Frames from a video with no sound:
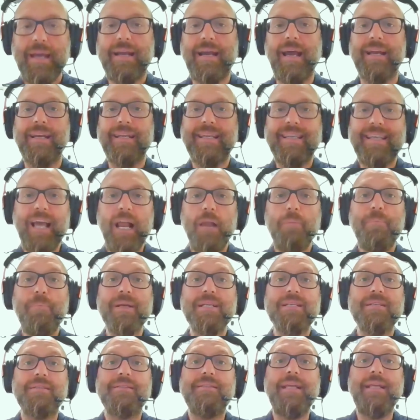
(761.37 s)
can help
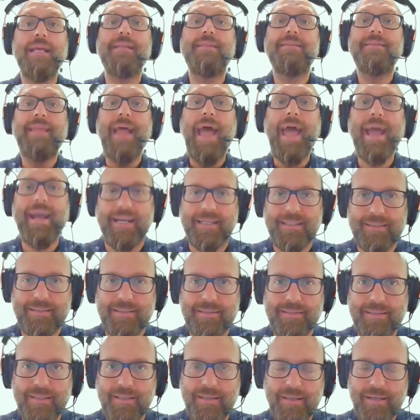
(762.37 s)
us
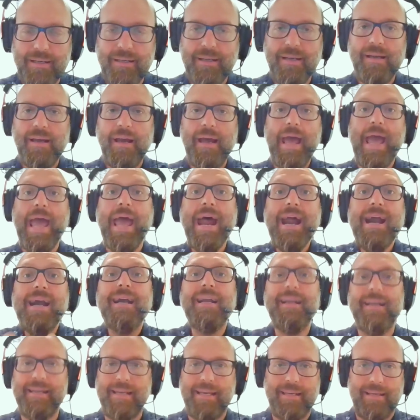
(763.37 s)
detect
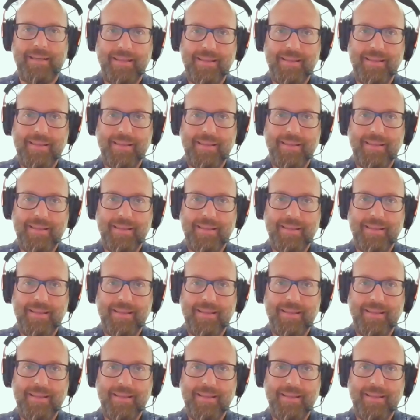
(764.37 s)
early